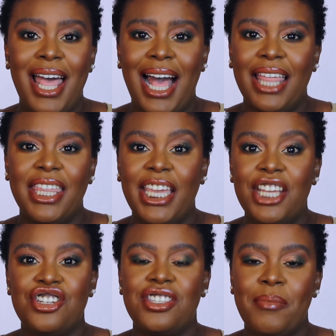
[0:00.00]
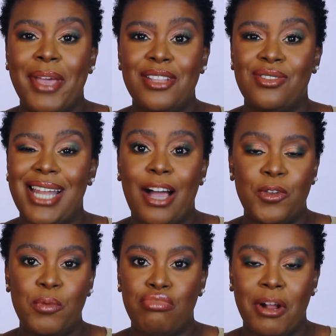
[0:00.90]
I think it just depends on how
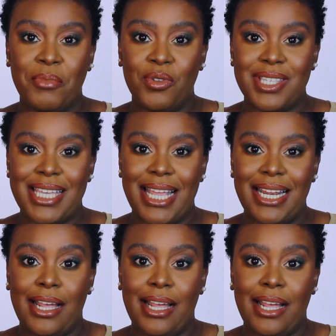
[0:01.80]
you prep your skin